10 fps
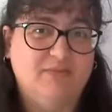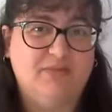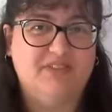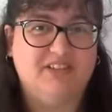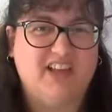but
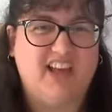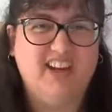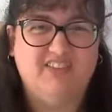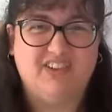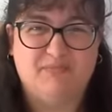it was
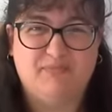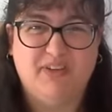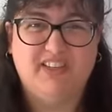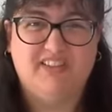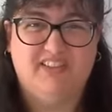kind of a
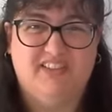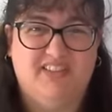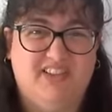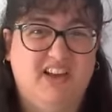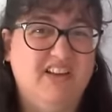bit
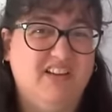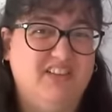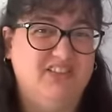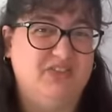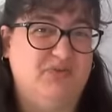
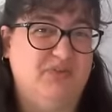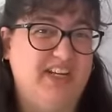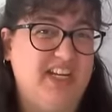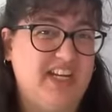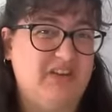dull to
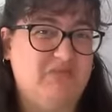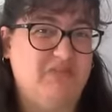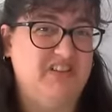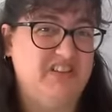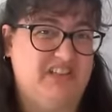read,
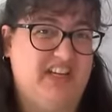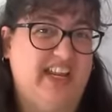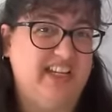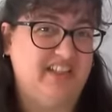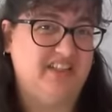wasn't
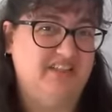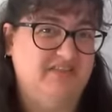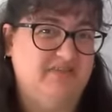it?